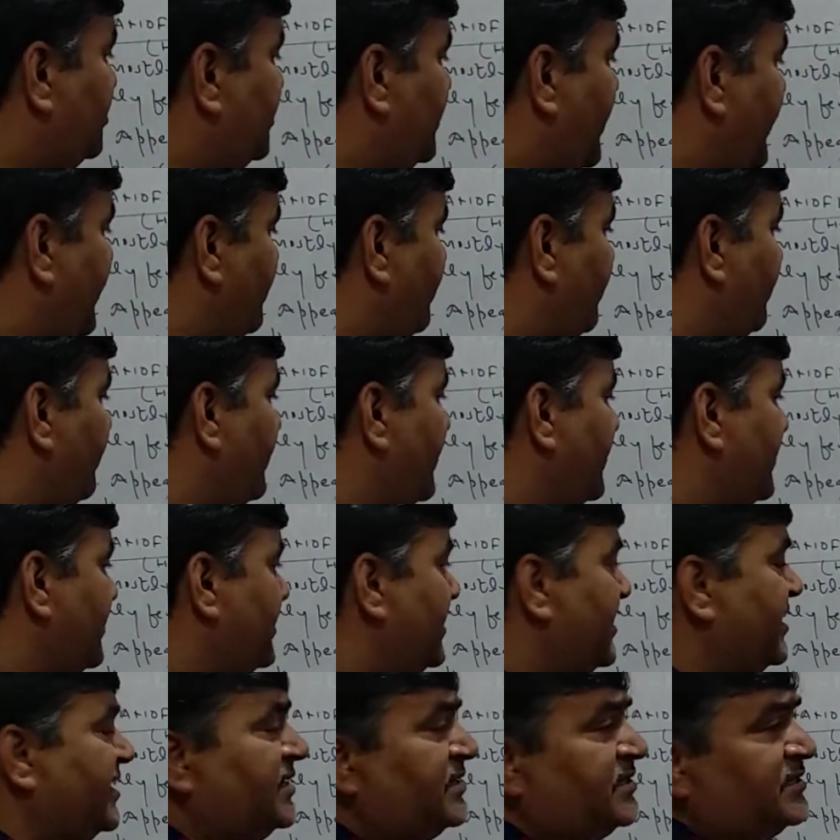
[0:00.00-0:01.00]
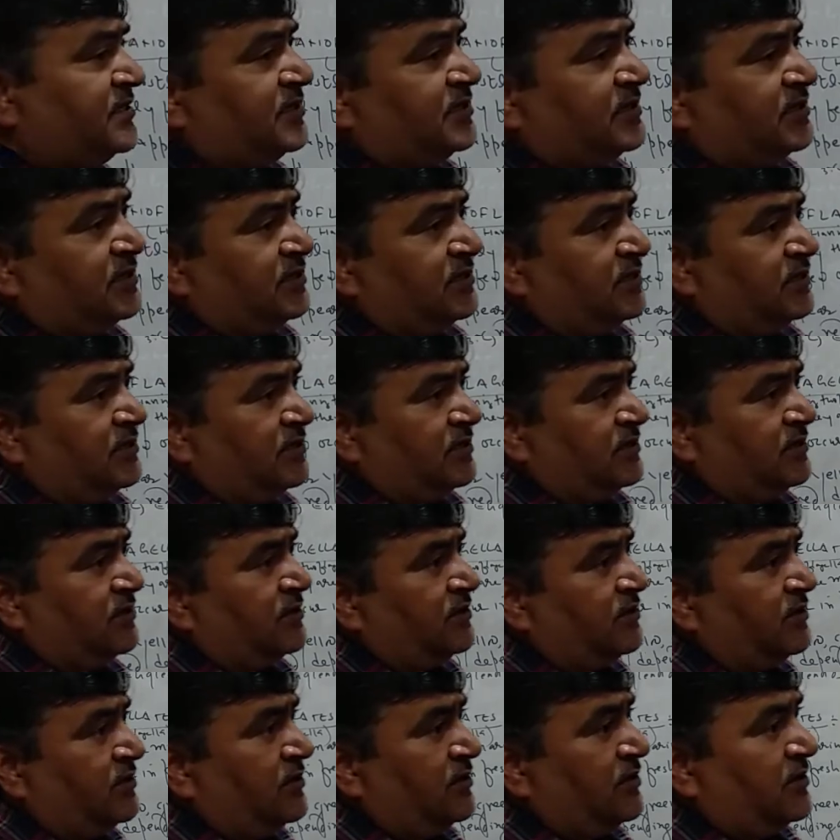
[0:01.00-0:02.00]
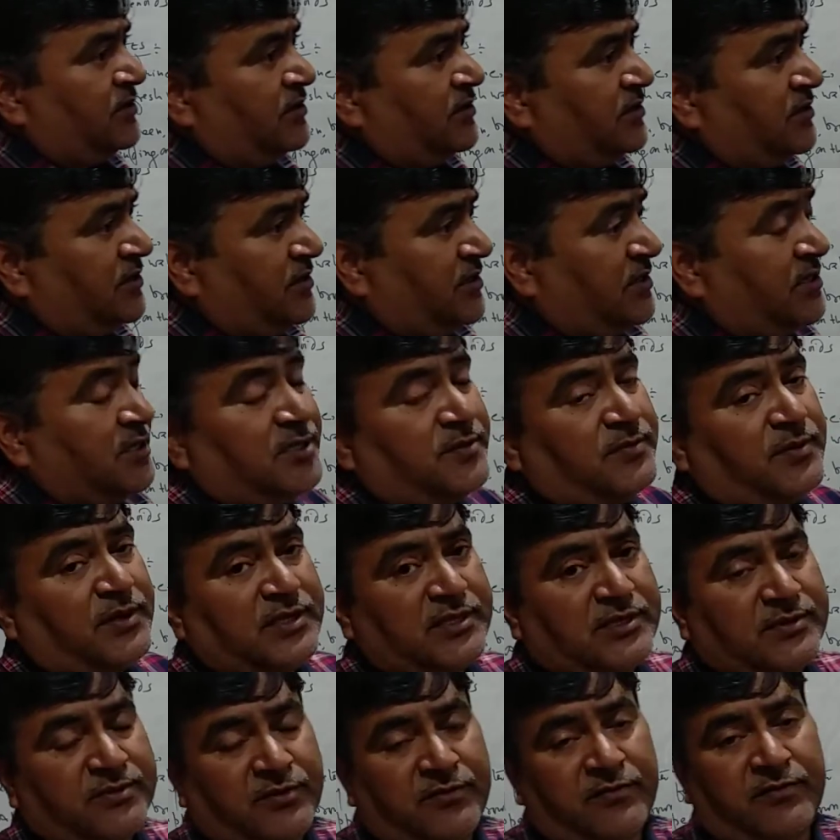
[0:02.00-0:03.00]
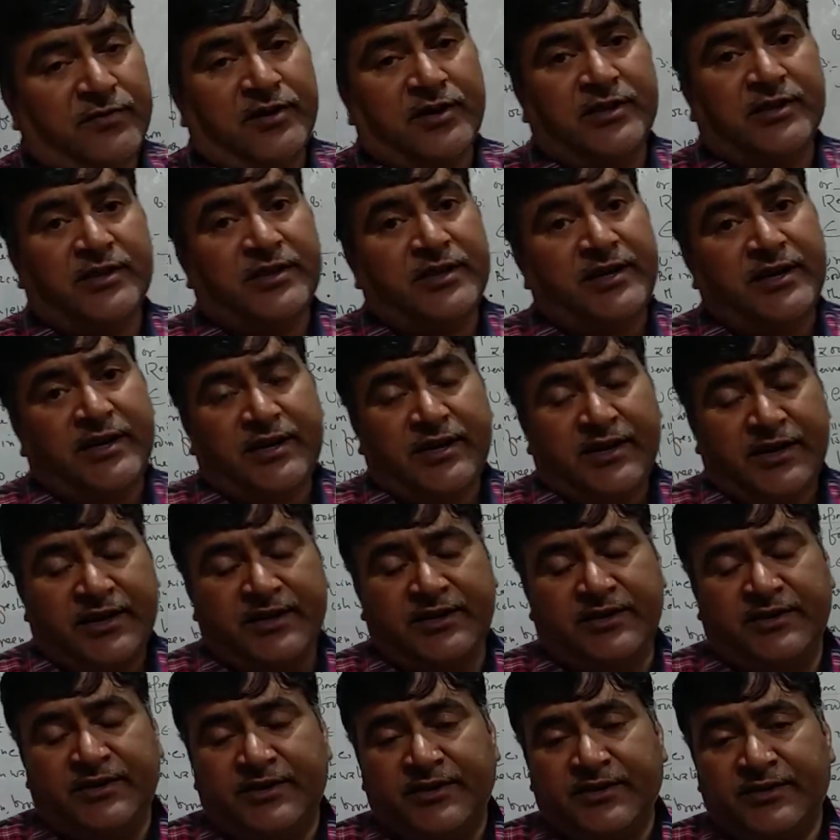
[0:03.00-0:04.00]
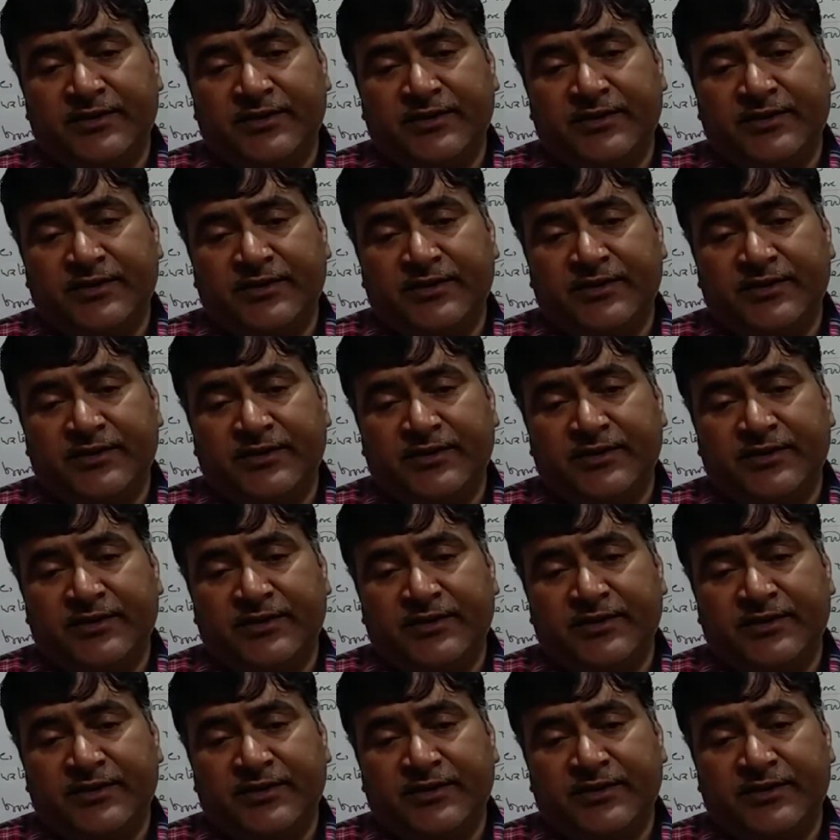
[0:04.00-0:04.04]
dinoflagellates responsible for the red tide.